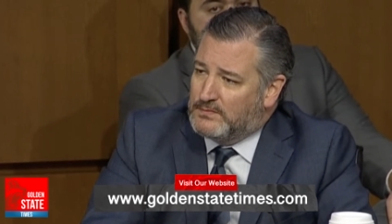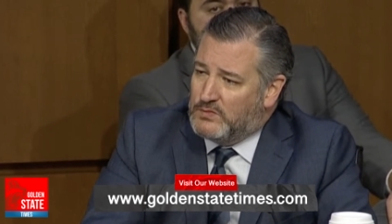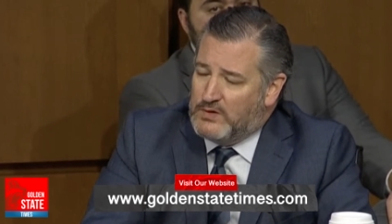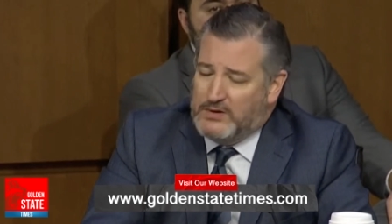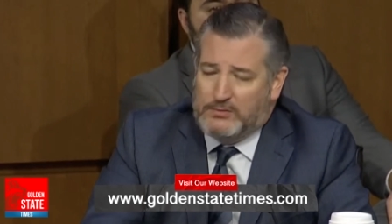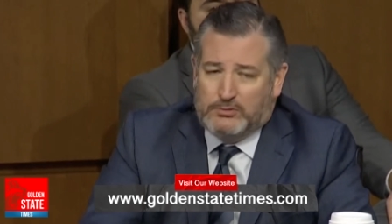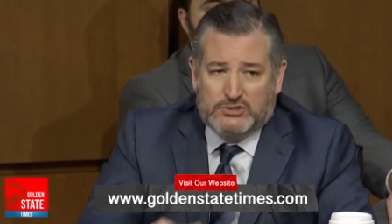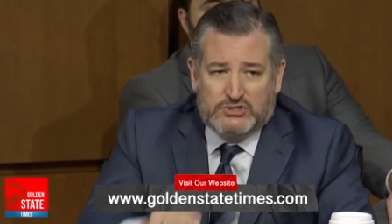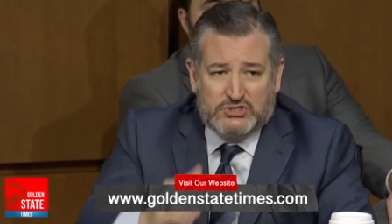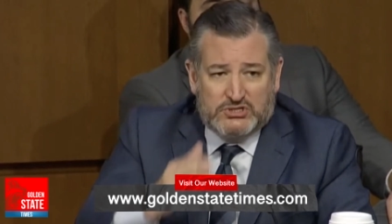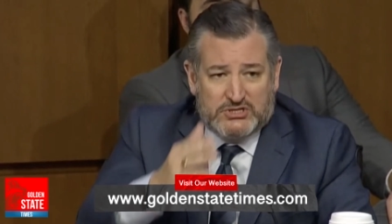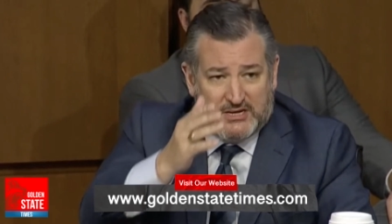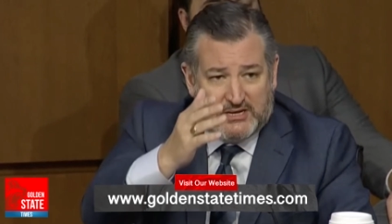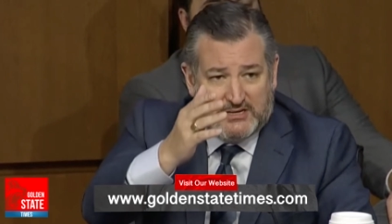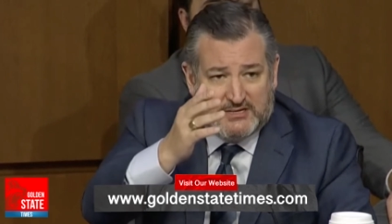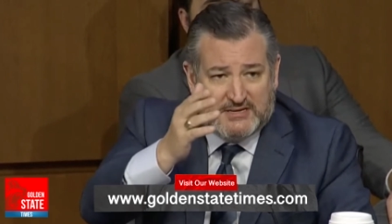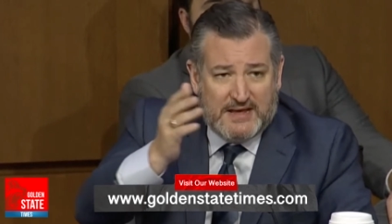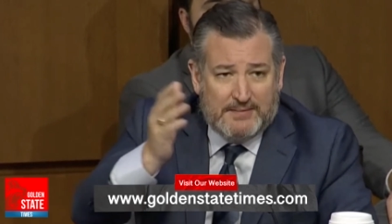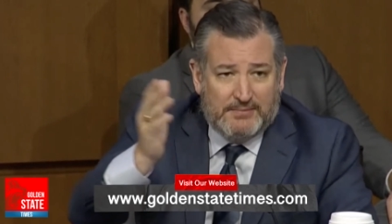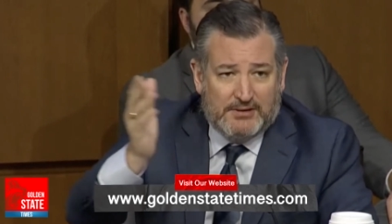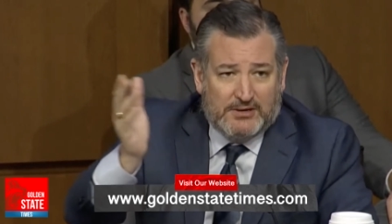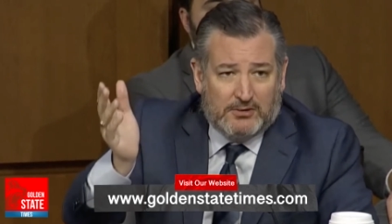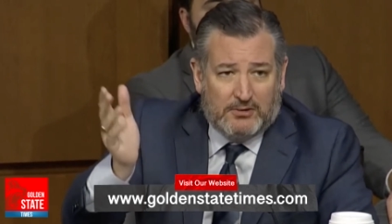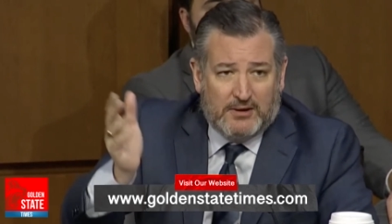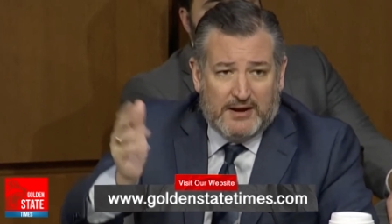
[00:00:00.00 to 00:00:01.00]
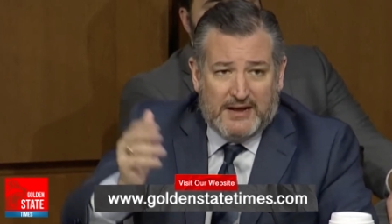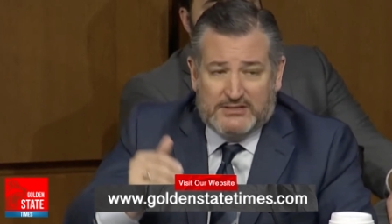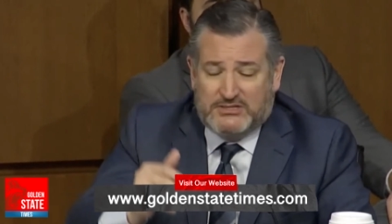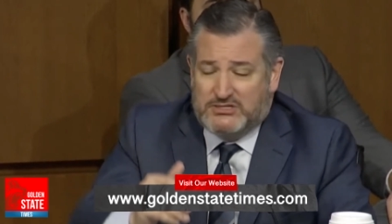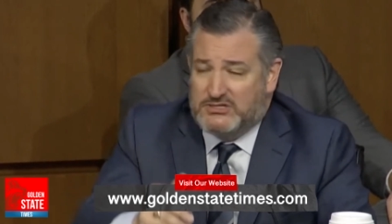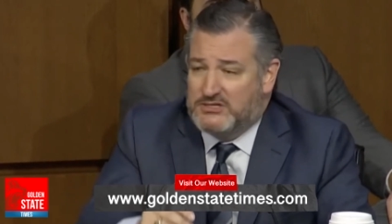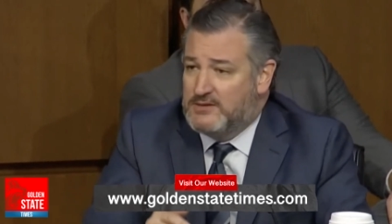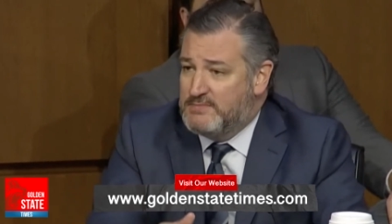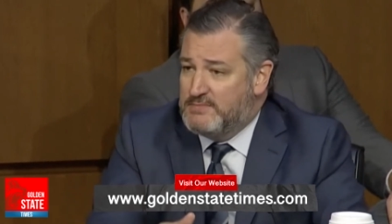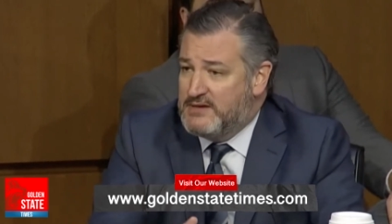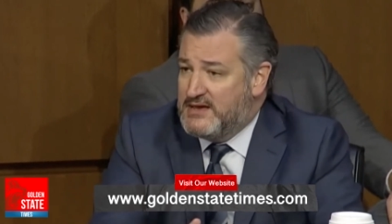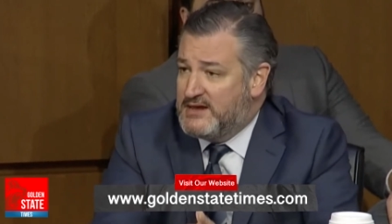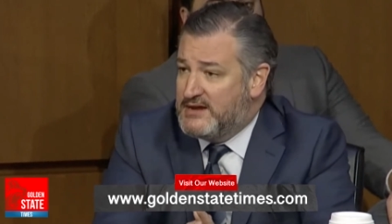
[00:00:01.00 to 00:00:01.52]
We will see Democrats
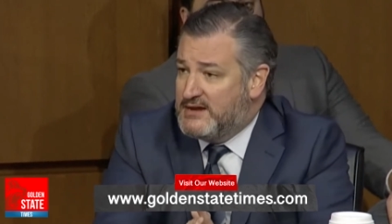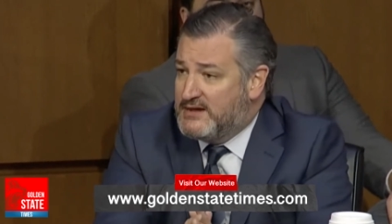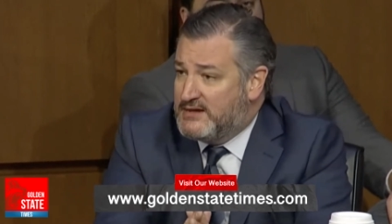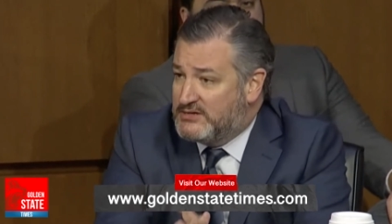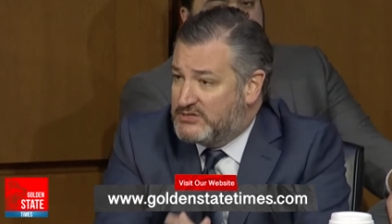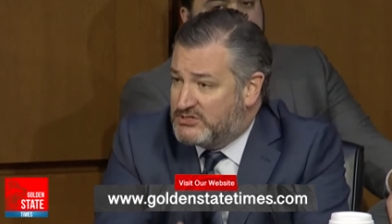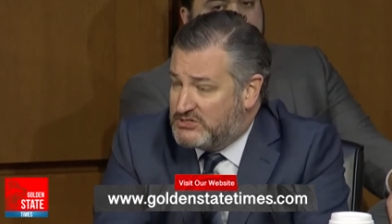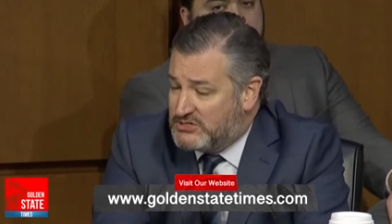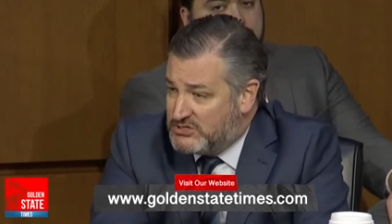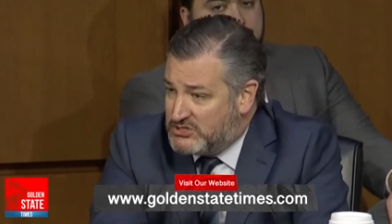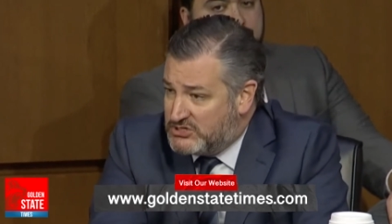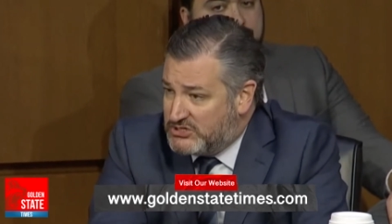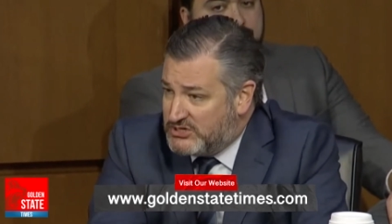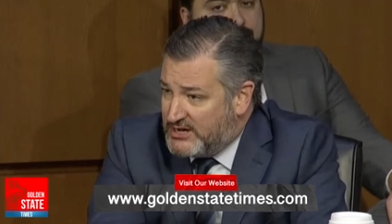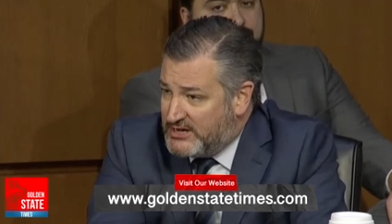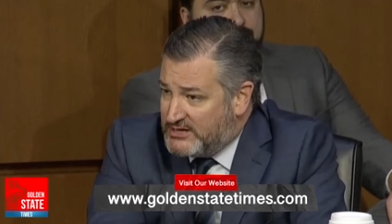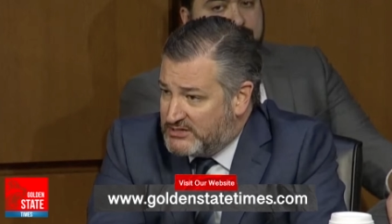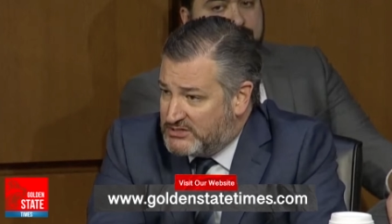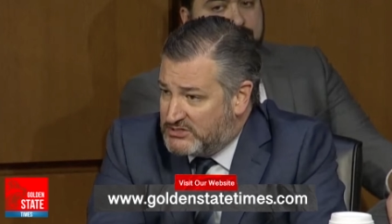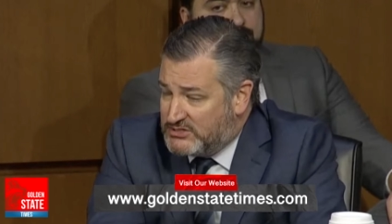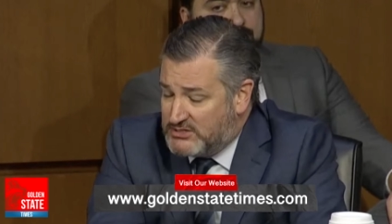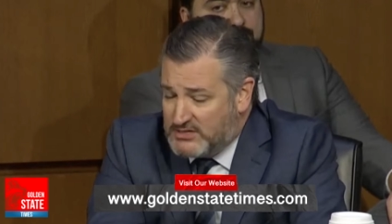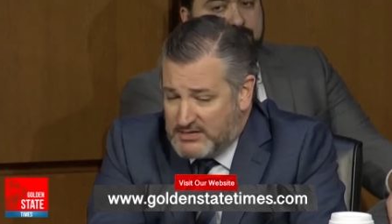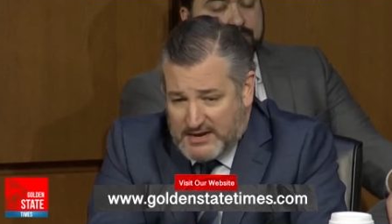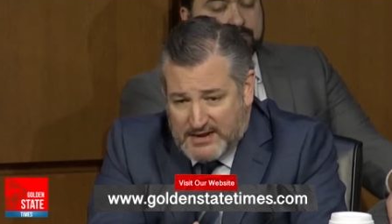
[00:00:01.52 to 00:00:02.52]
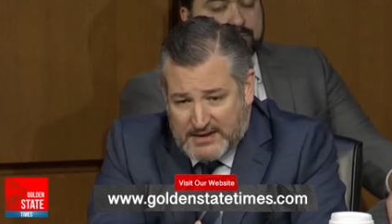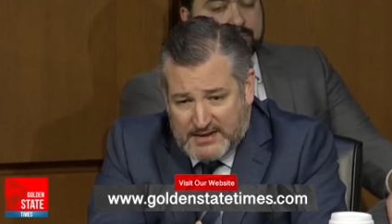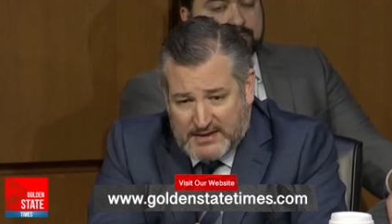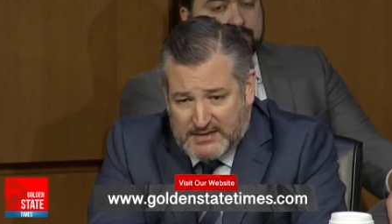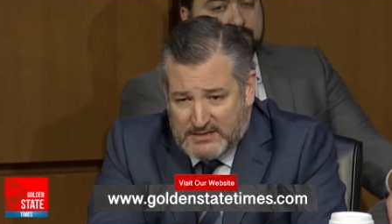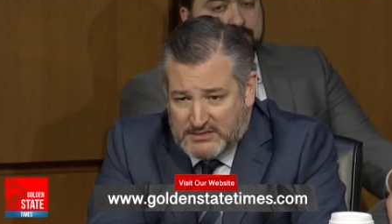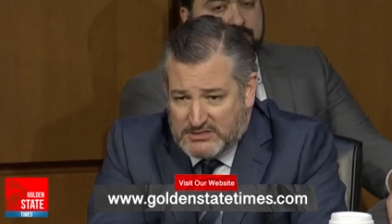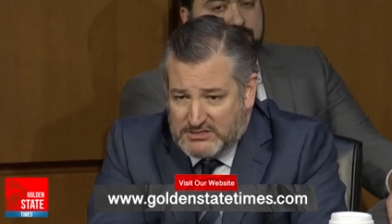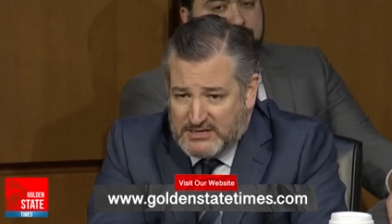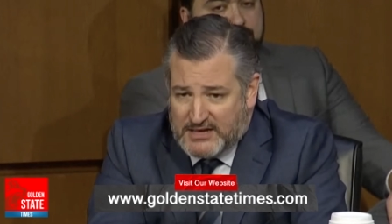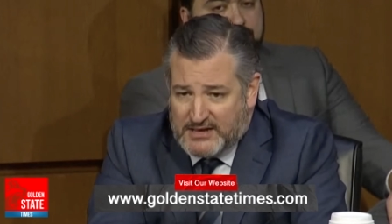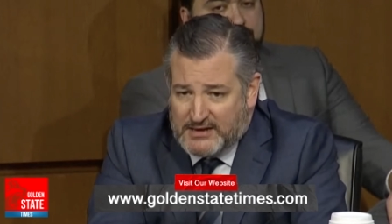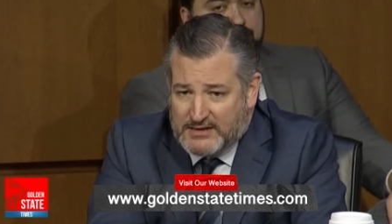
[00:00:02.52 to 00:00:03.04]
in the media suggest that
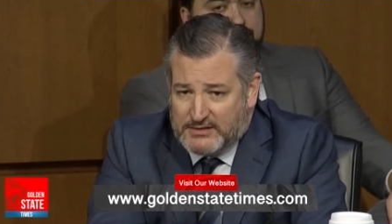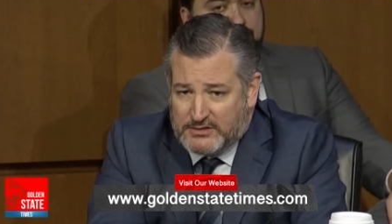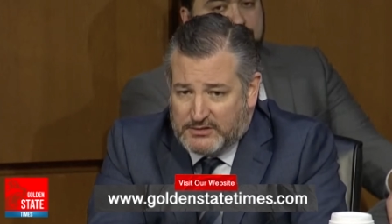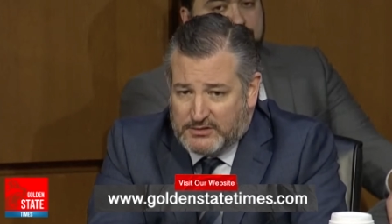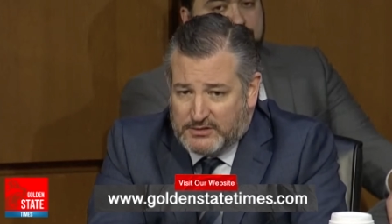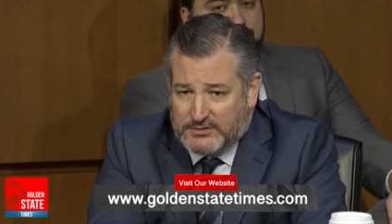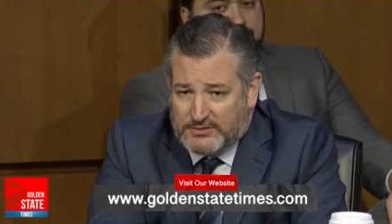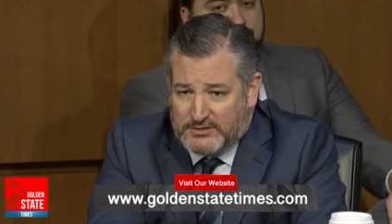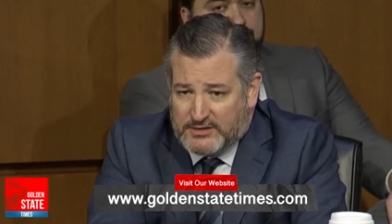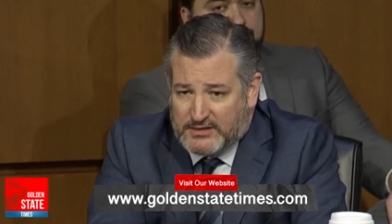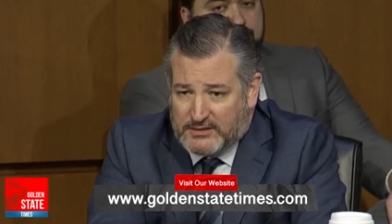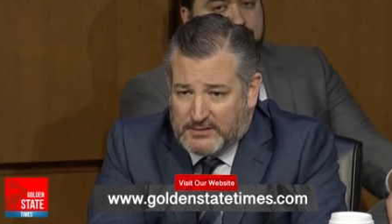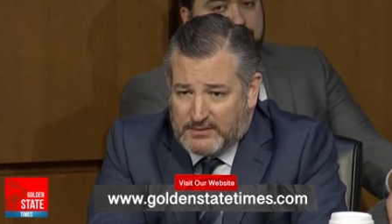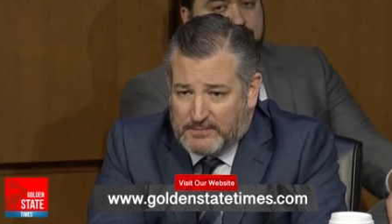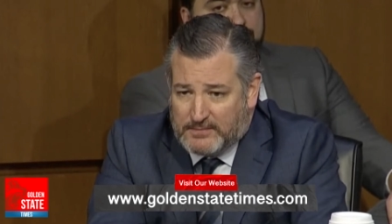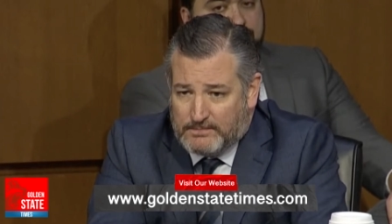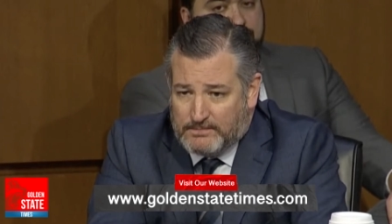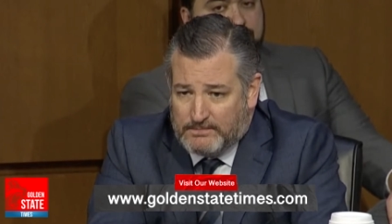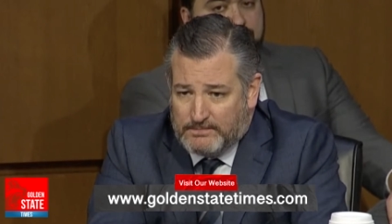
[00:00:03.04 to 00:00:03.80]
any senator that